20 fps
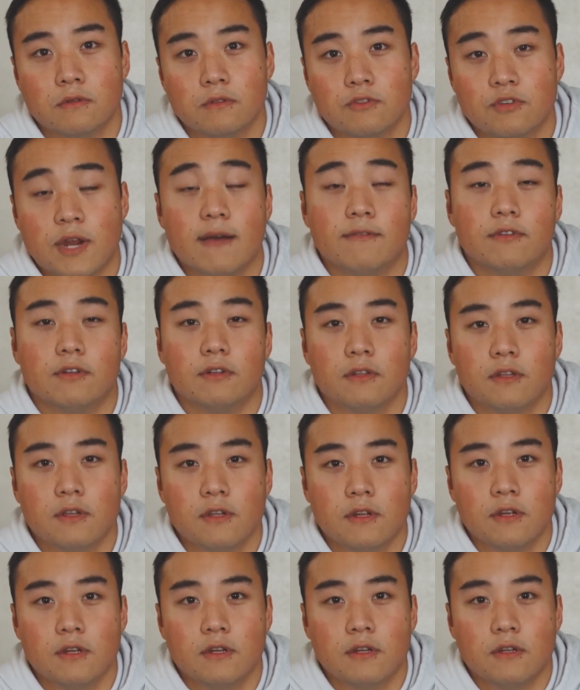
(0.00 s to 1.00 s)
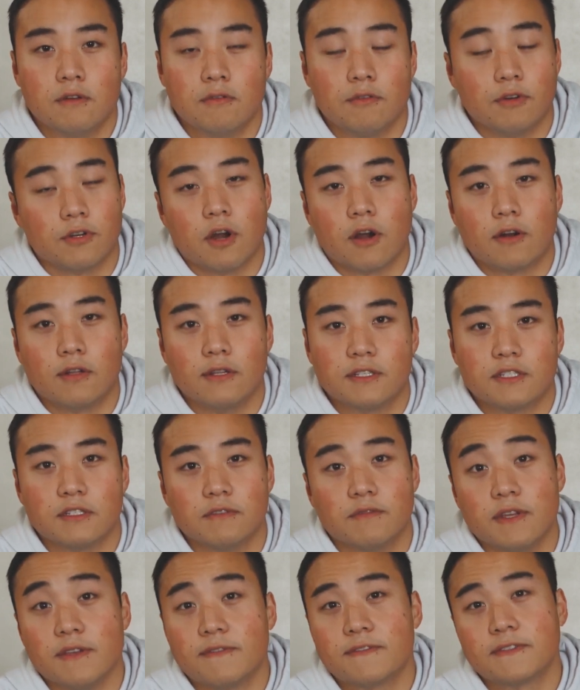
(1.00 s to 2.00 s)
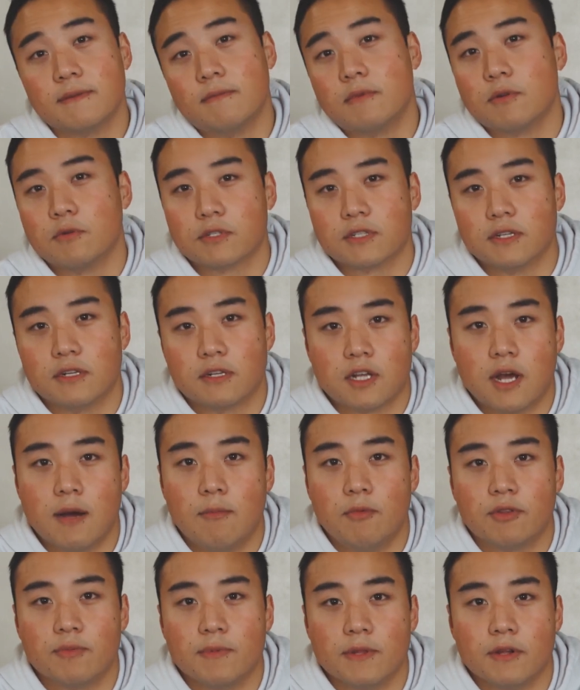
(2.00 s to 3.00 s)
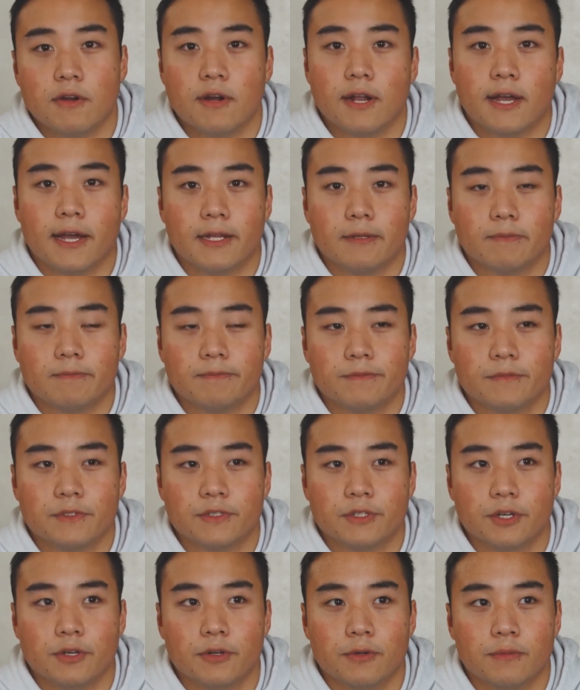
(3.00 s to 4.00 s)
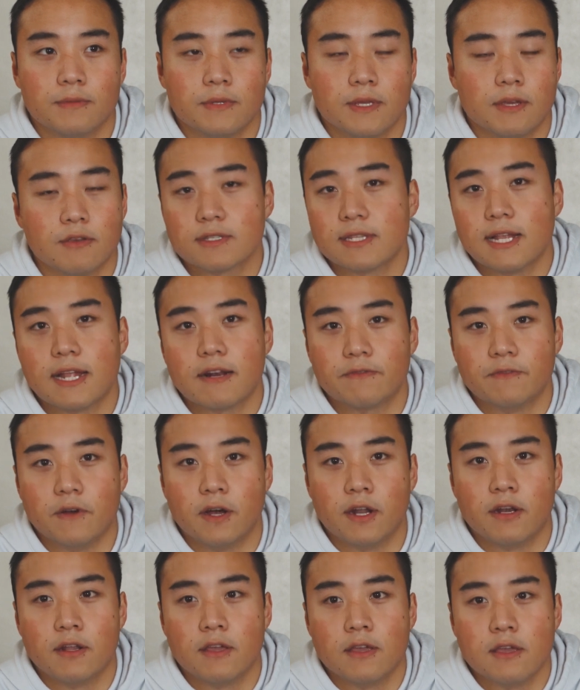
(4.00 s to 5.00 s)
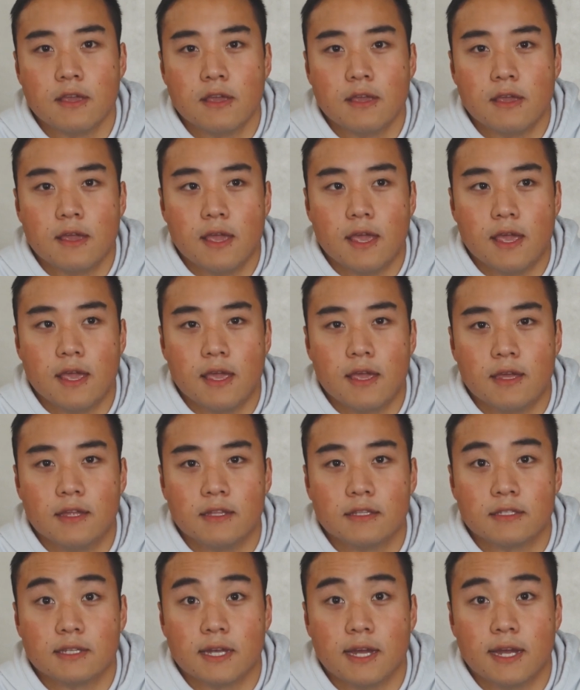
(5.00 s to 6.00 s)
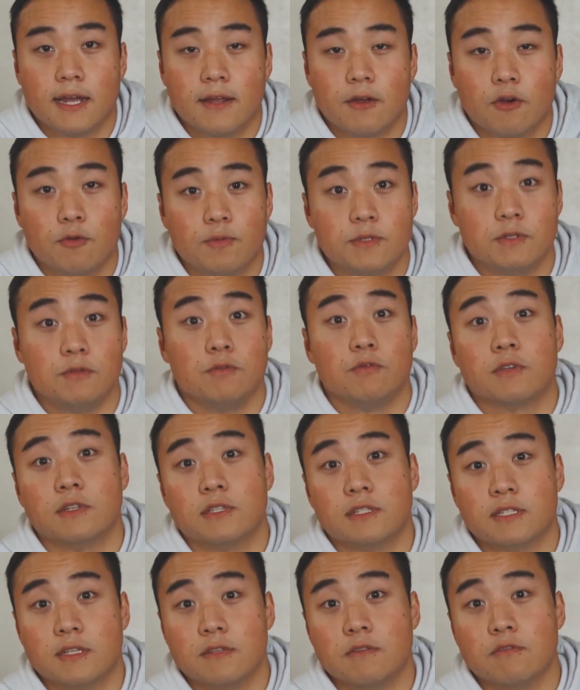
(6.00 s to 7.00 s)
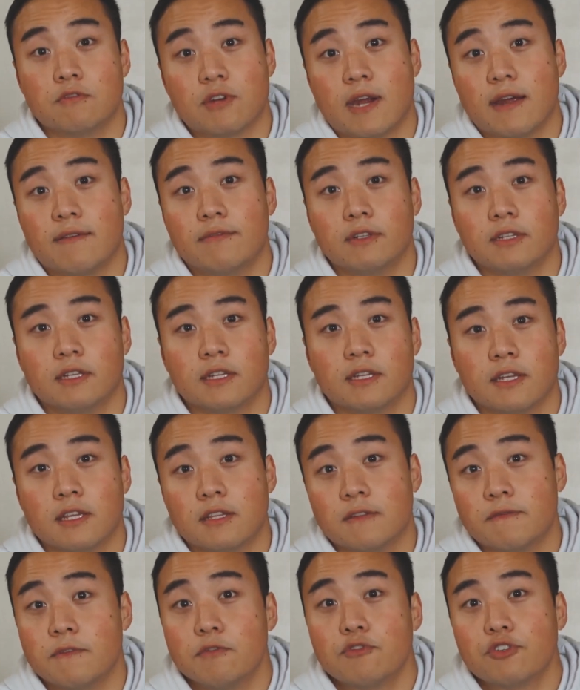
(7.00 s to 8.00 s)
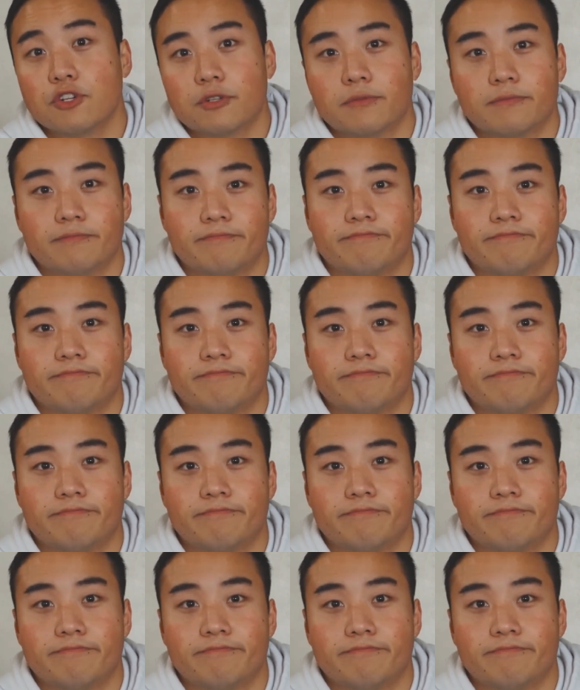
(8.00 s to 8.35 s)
travel, regardless of if someone was gonna come with me or not. So it was a lot of fun, and I hope to continue traveling in the future.